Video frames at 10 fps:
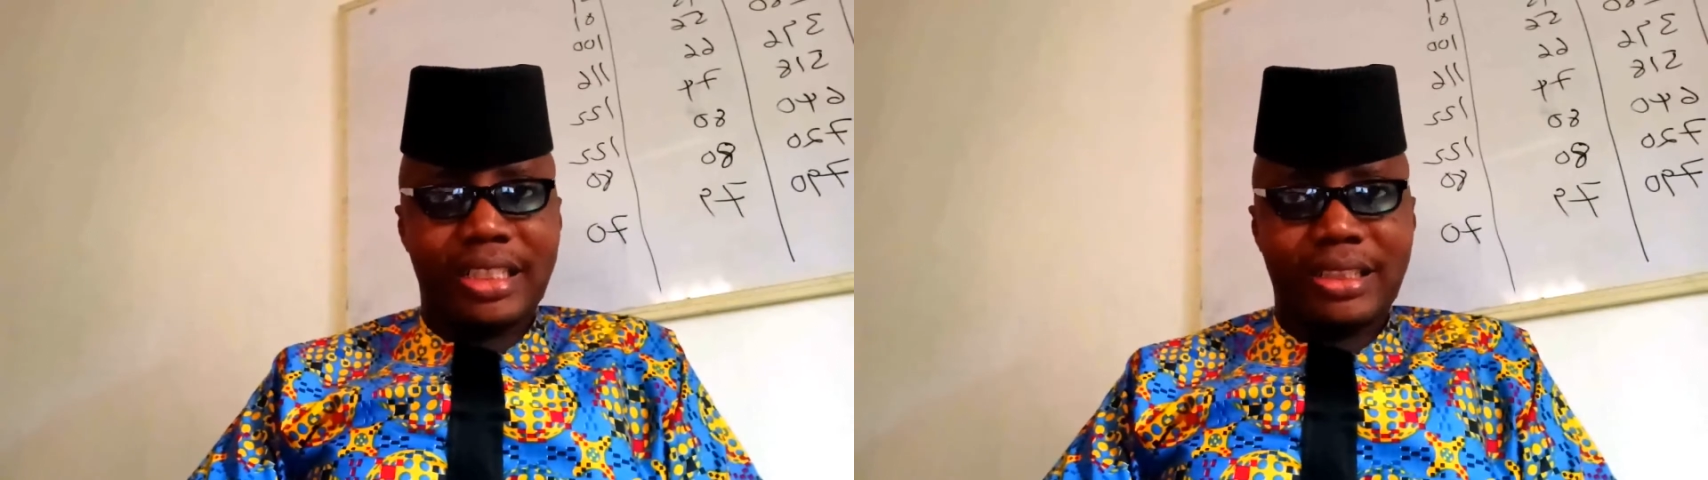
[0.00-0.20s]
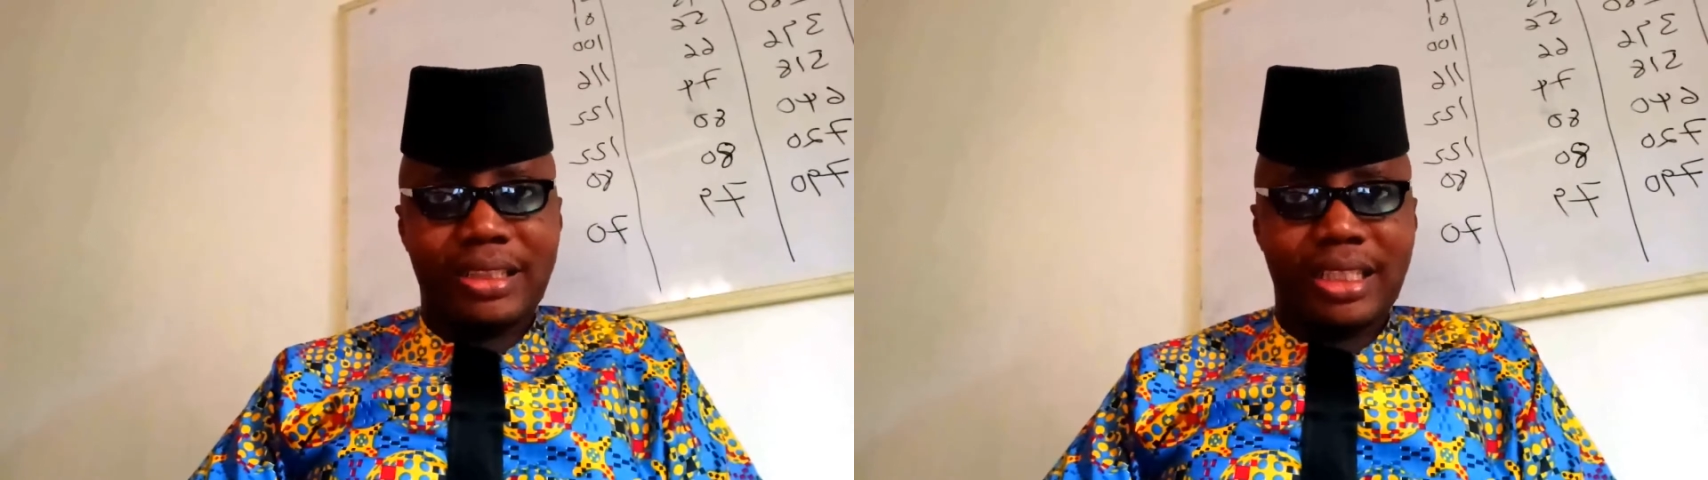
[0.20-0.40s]

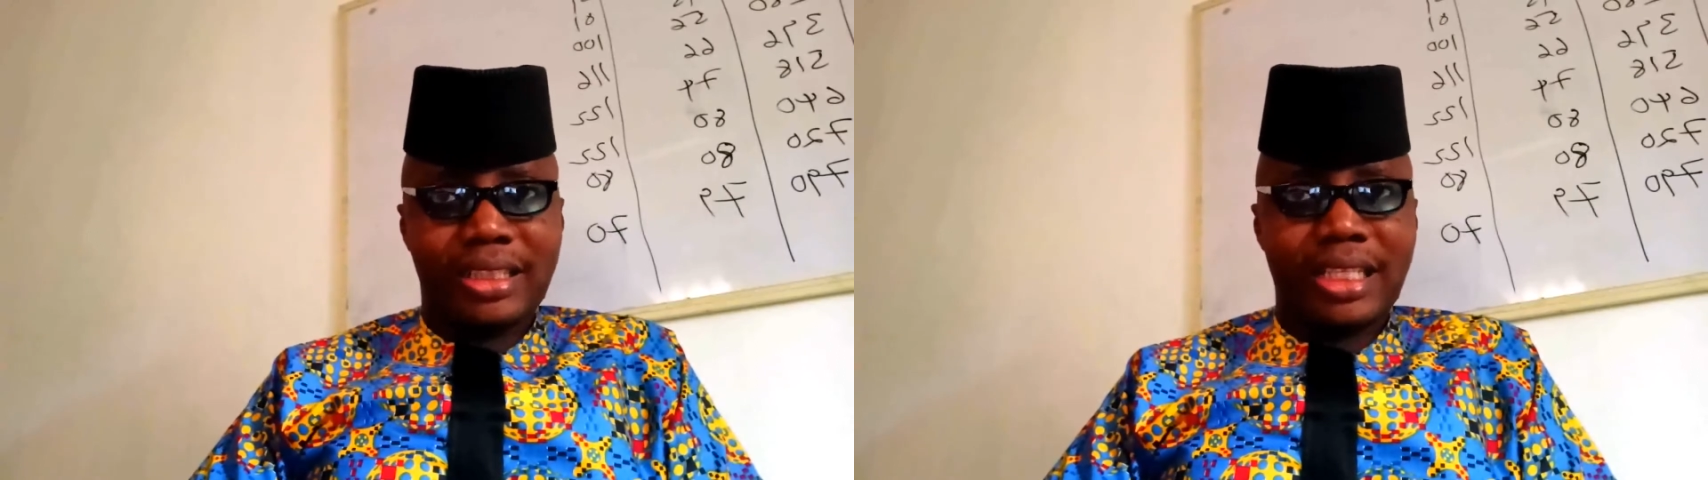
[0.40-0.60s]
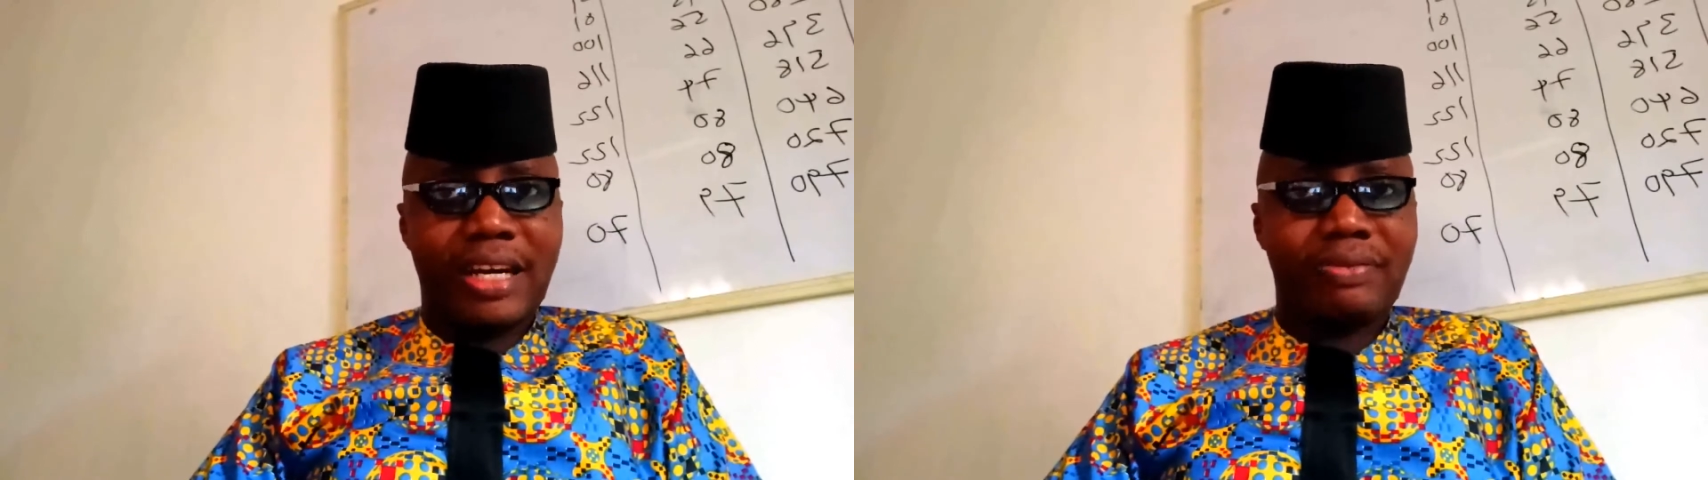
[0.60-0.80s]
stage
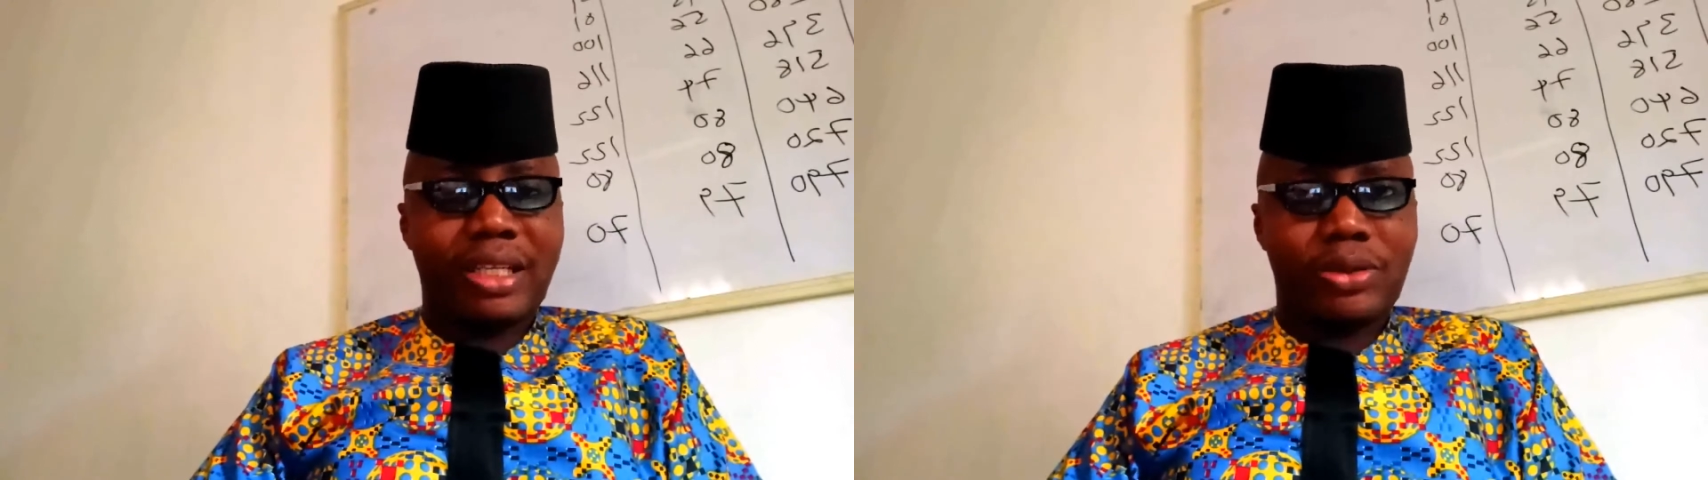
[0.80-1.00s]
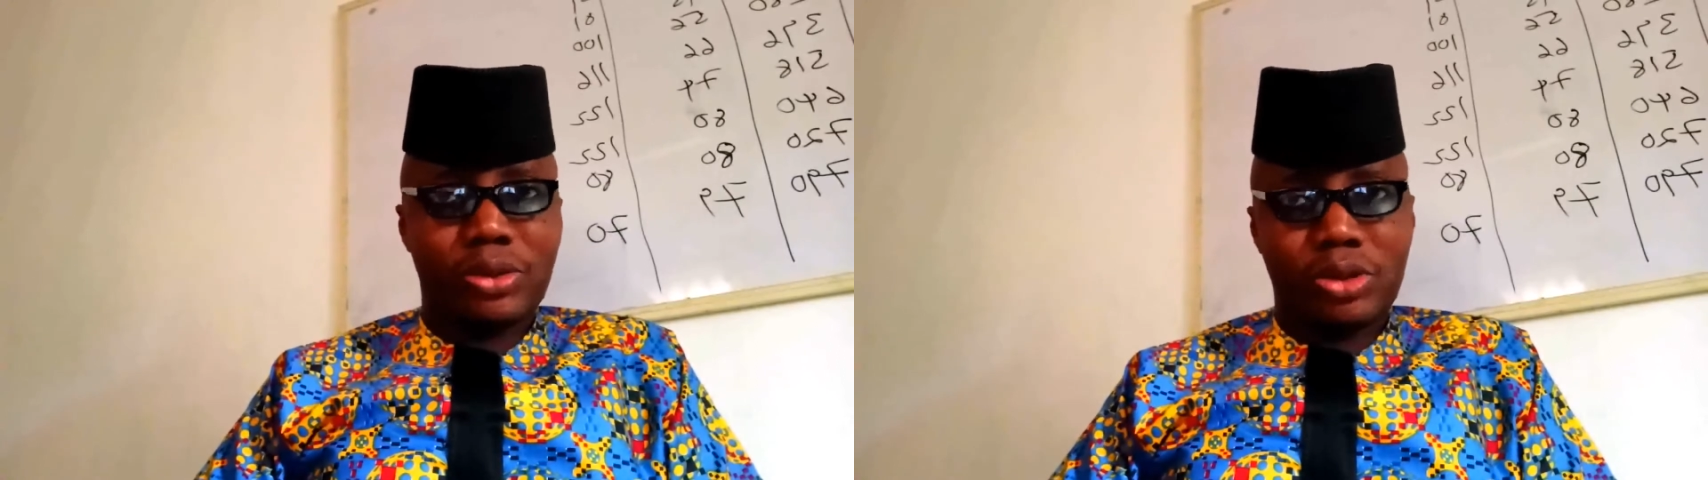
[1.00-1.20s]
after
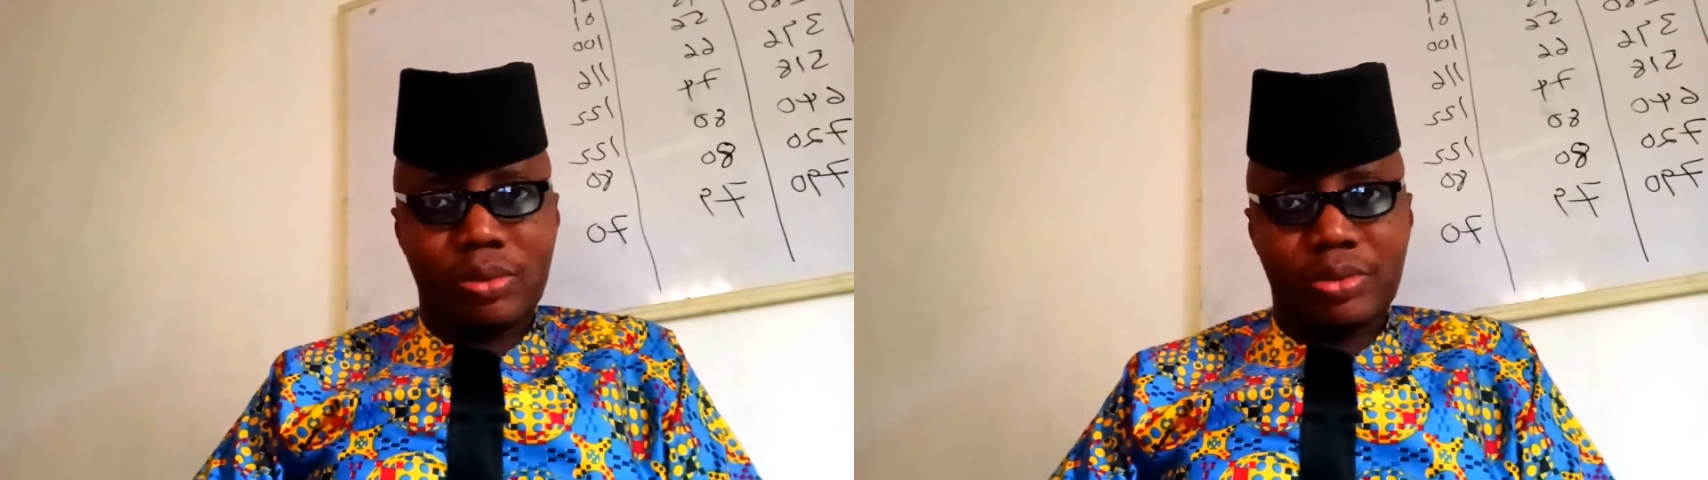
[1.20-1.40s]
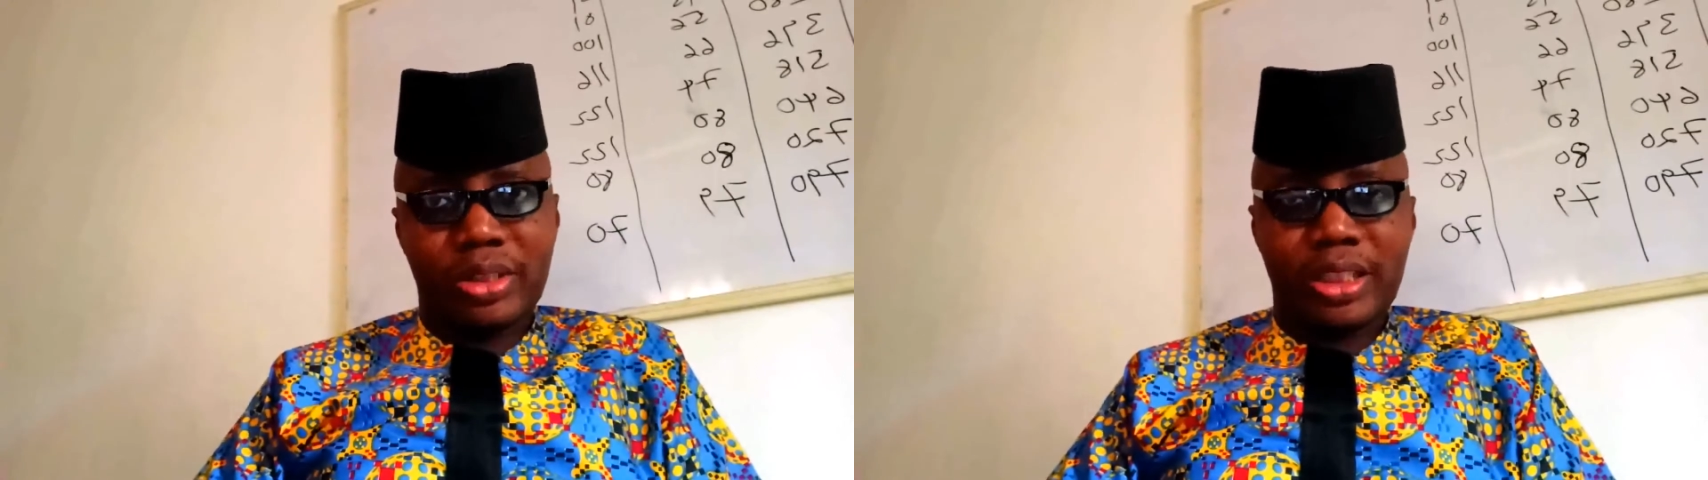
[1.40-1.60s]
your
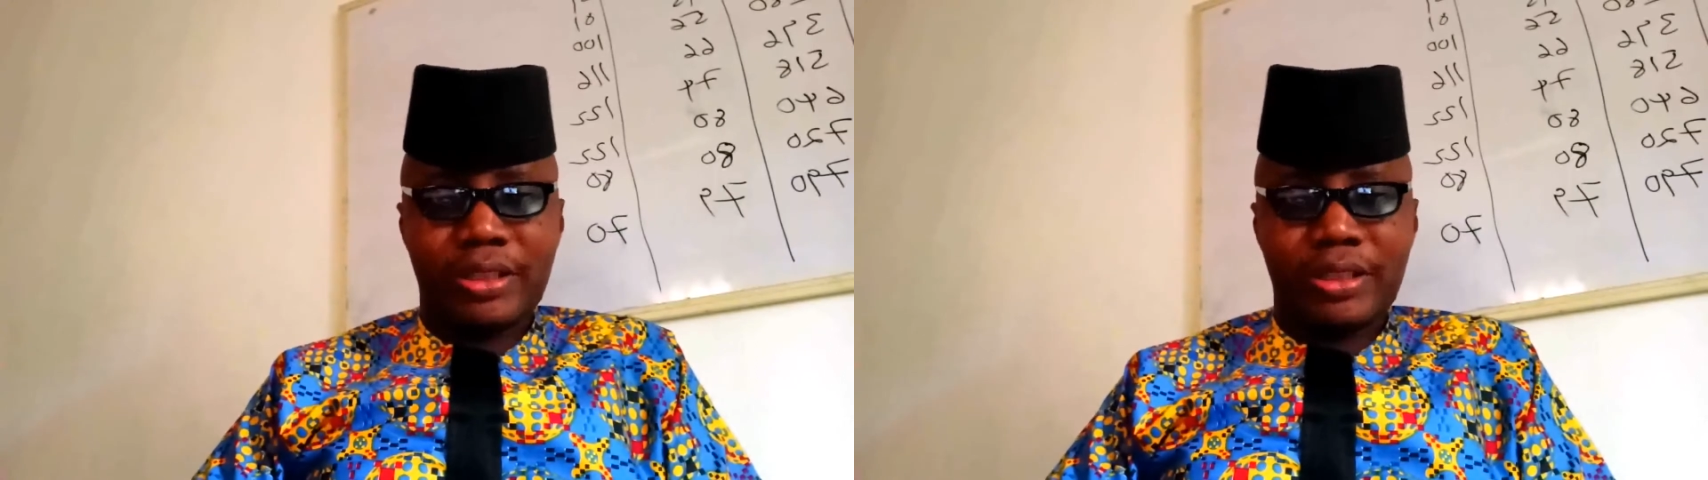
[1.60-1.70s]
summary.